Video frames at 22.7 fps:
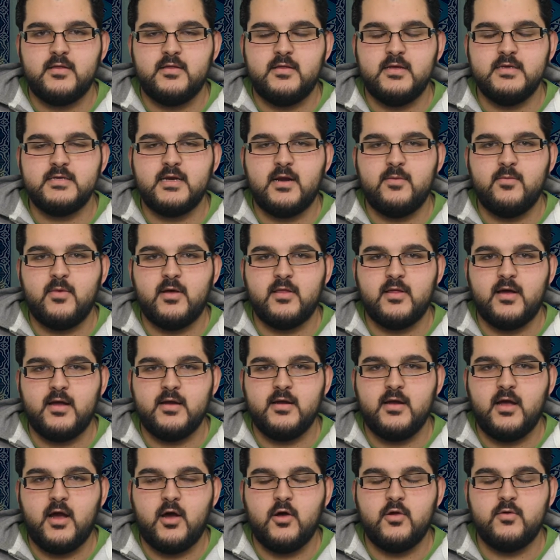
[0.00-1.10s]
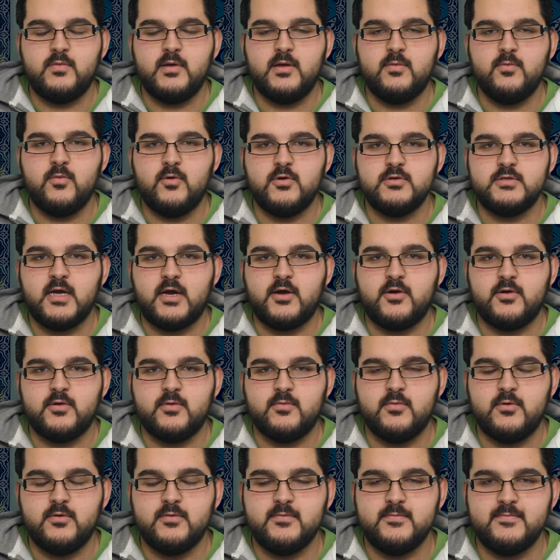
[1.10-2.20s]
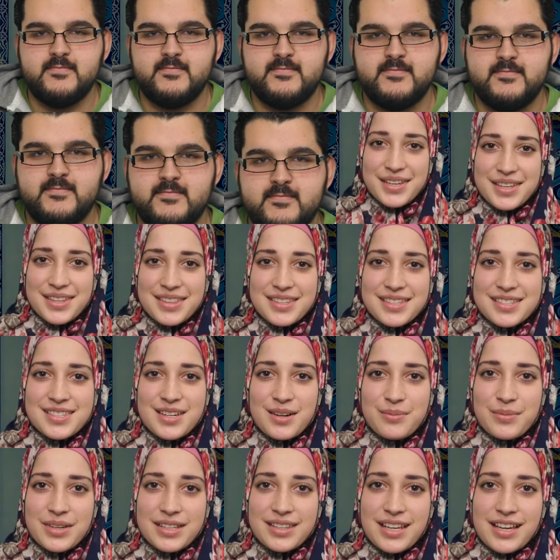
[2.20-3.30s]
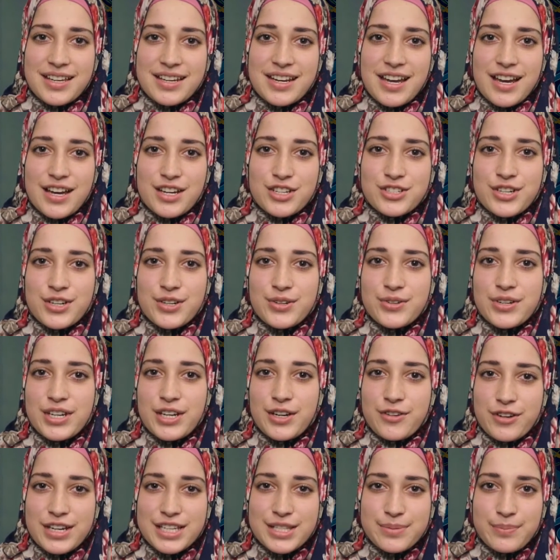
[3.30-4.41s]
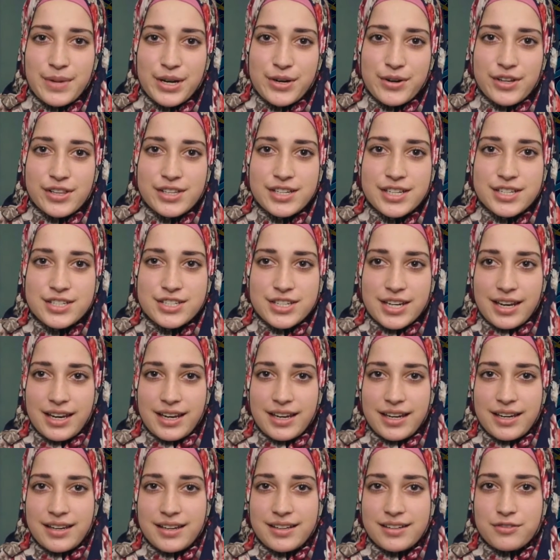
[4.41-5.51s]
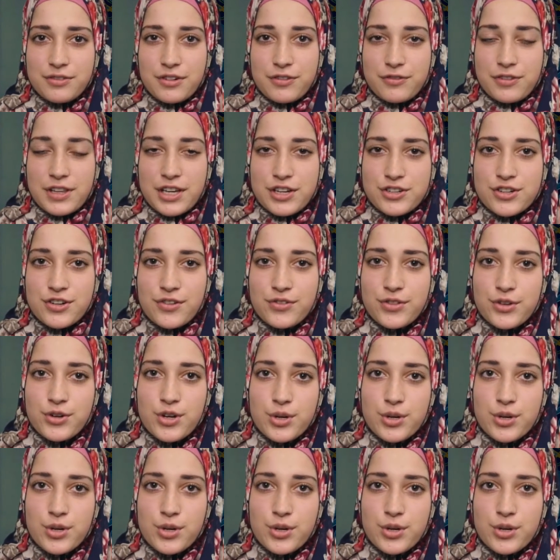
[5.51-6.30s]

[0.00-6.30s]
This Ramadan, I will be more charitable. This Ramadan, I shall increase my knowledge and reflection of the